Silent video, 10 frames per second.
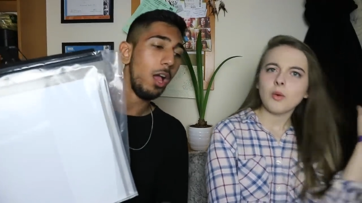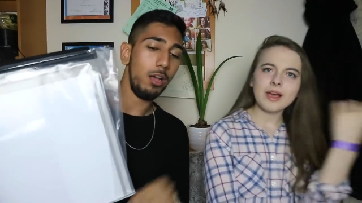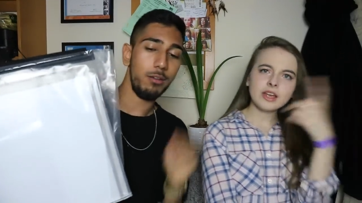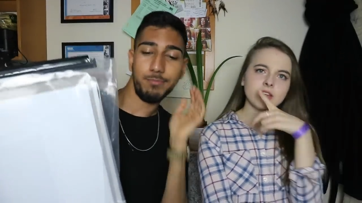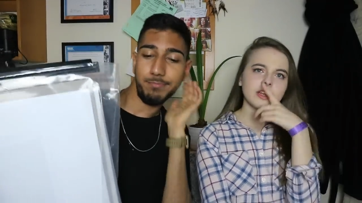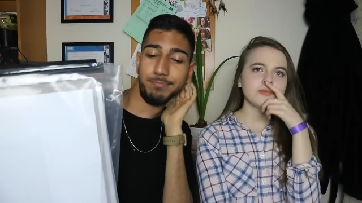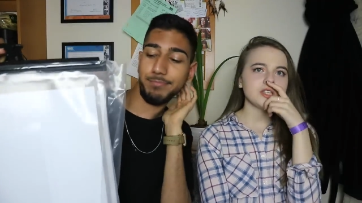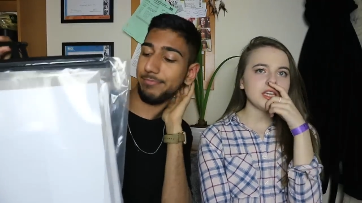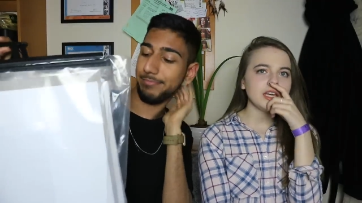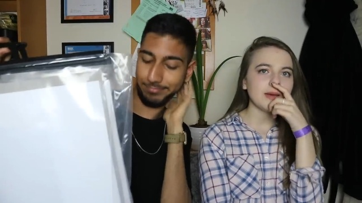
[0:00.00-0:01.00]
Speaker 1: Where can you get
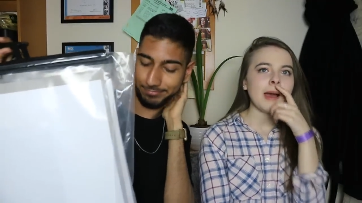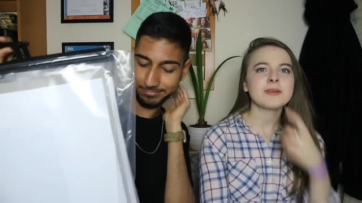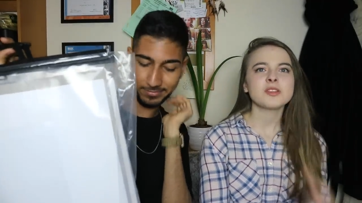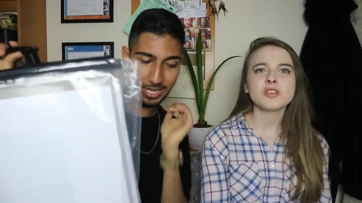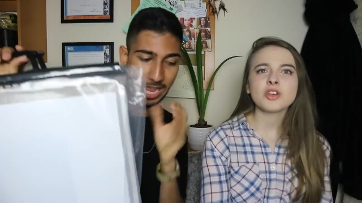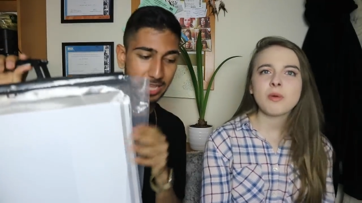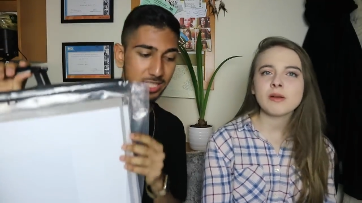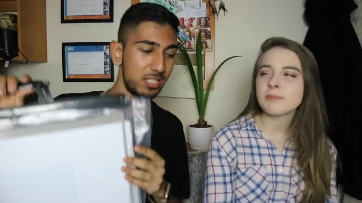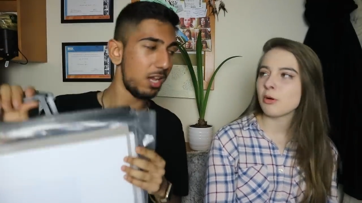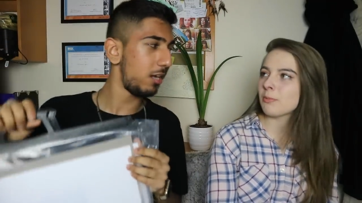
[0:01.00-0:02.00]
them cheap? Amazon, you can
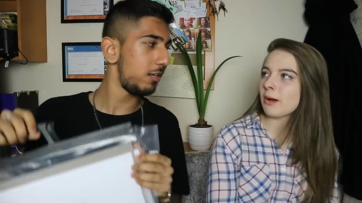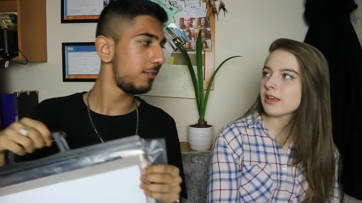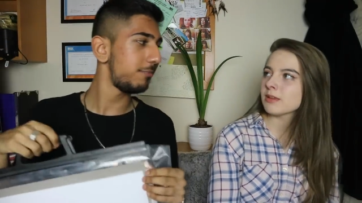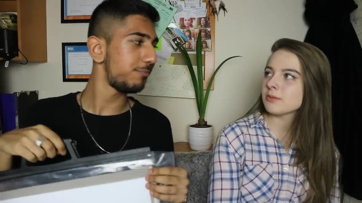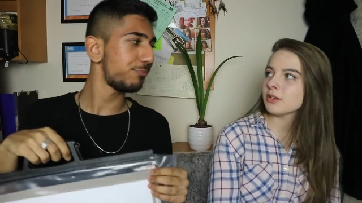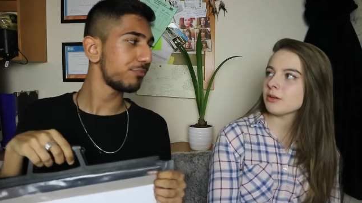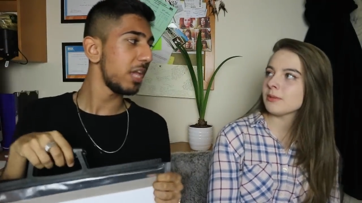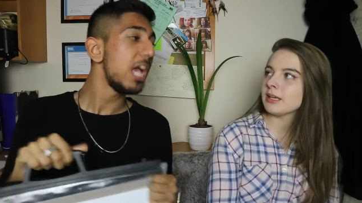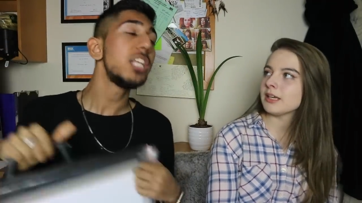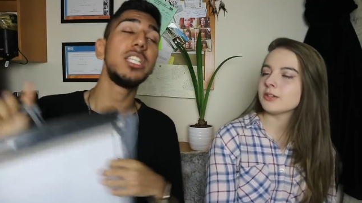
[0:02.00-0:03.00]
Speaker 2: probably bulk buy them, you know
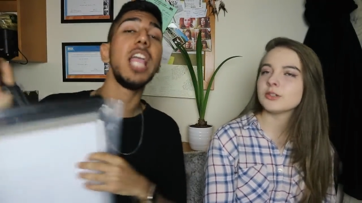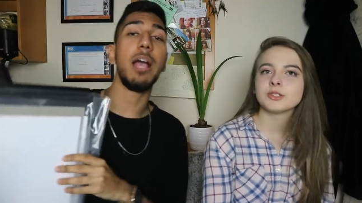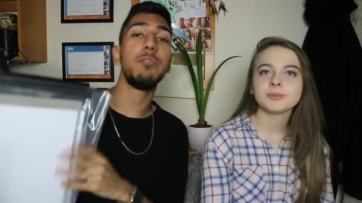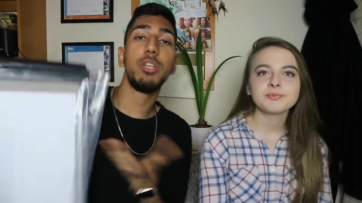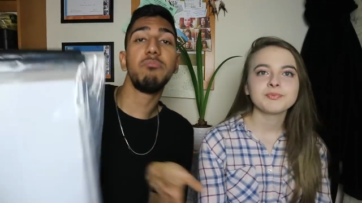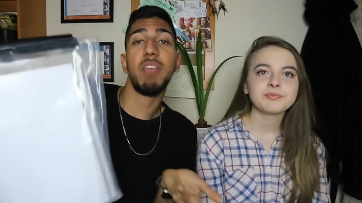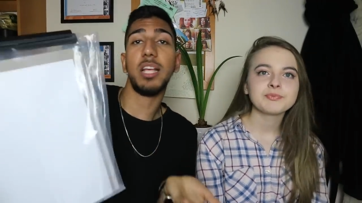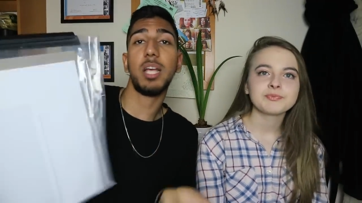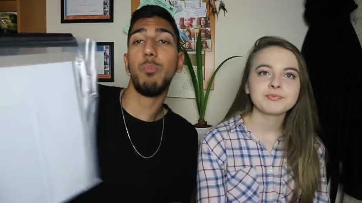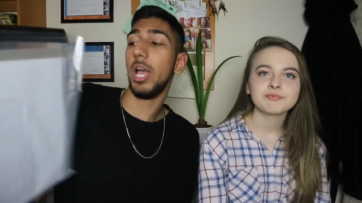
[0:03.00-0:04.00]
what I mean? So yeah, so,
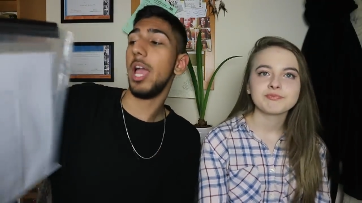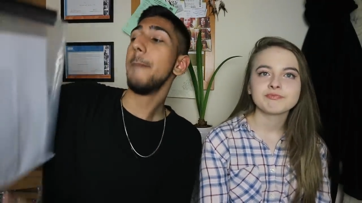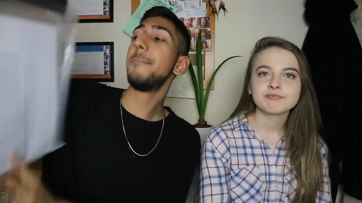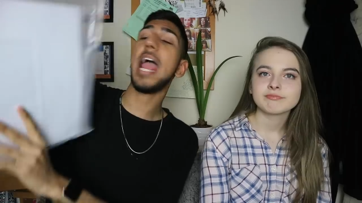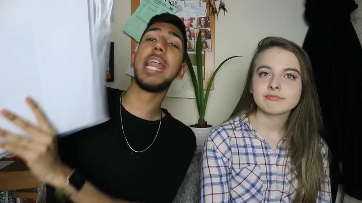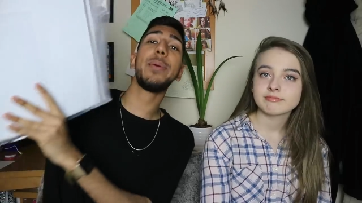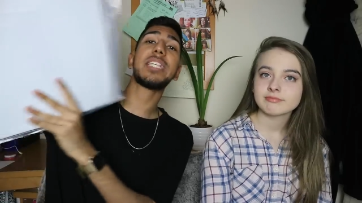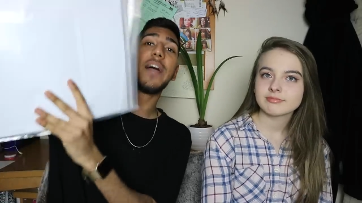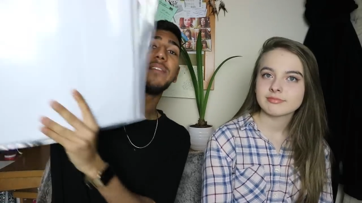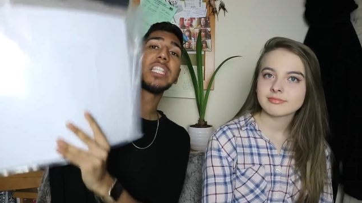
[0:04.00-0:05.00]
yeah, somewhere. But
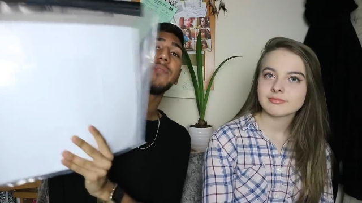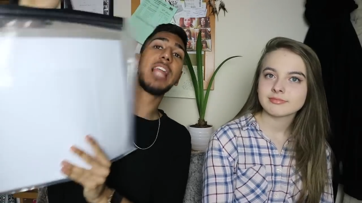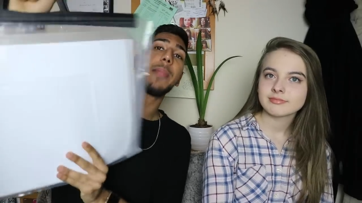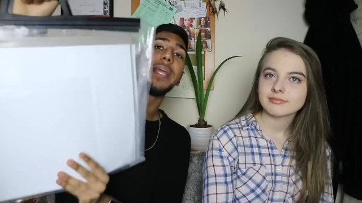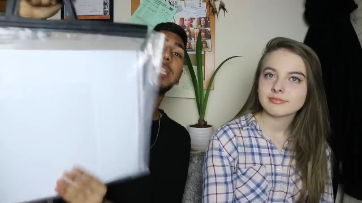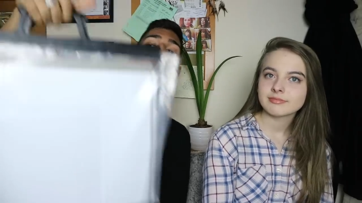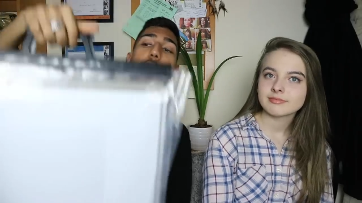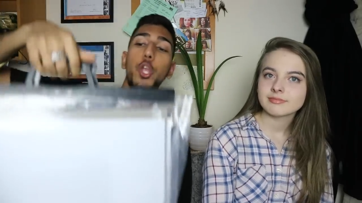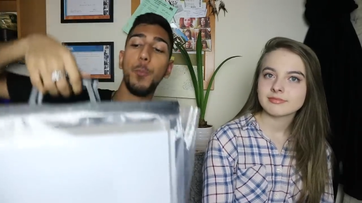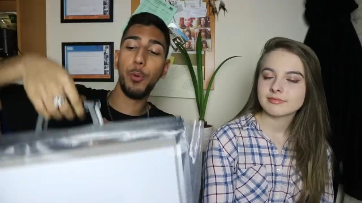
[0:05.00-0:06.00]
anyways, having something like this
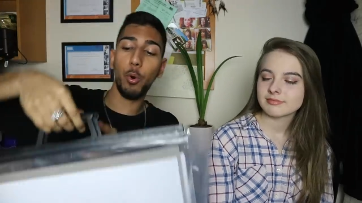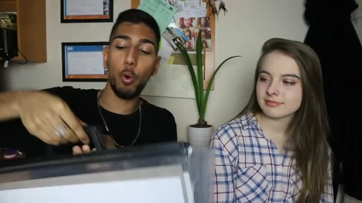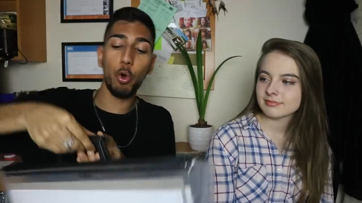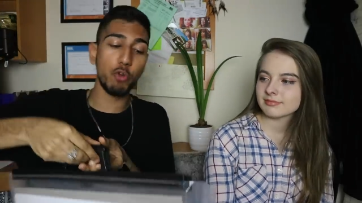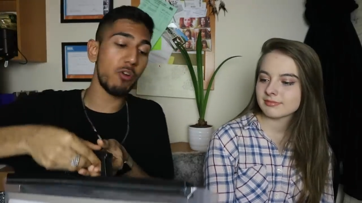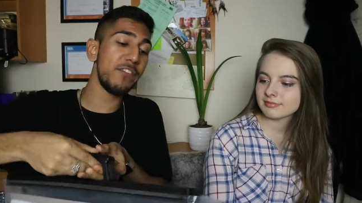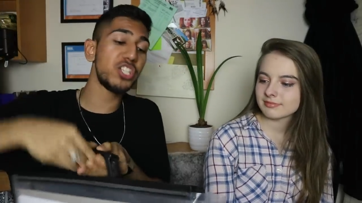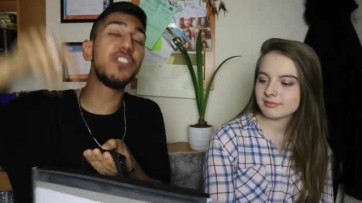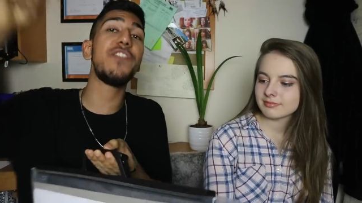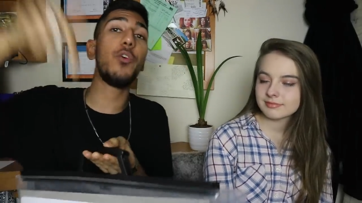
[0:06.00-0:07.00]
where you put all your
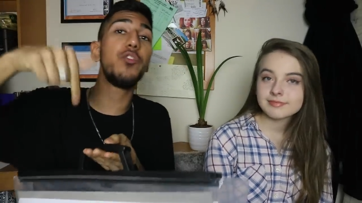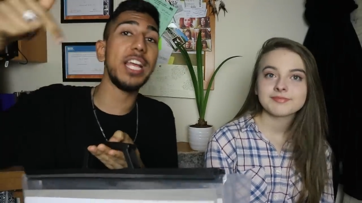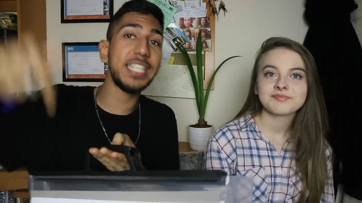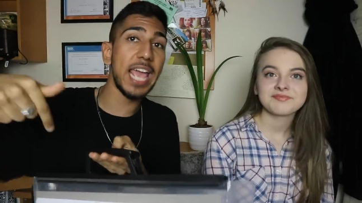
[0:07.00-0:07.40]
revision for the